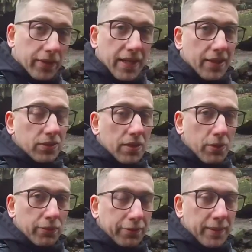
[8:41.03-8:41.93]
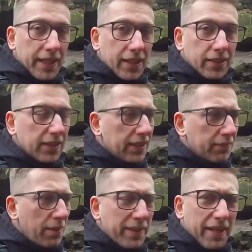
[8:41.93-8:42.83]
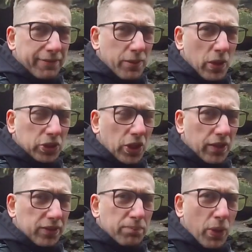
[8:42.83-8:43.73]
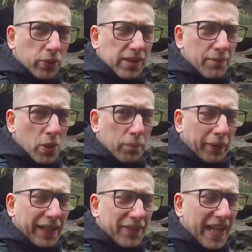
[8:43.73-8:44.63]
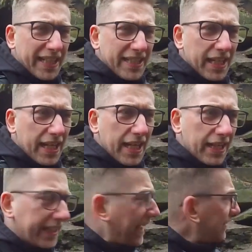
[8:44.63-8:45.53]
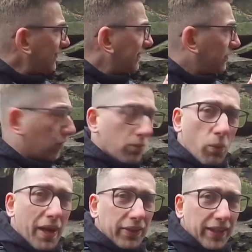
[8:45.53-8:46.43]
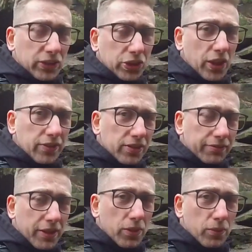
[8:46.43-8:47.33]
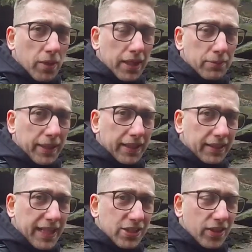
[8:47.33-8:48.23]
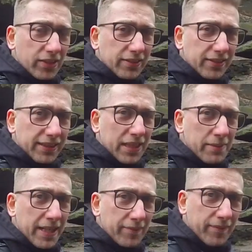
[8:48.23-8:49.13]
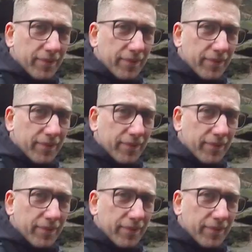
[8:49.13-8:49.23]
to do now is I'm going to move from here, maybe get a few more shots, post them up, and then get some wider angle shots for you a little bit later on. See you in a bit.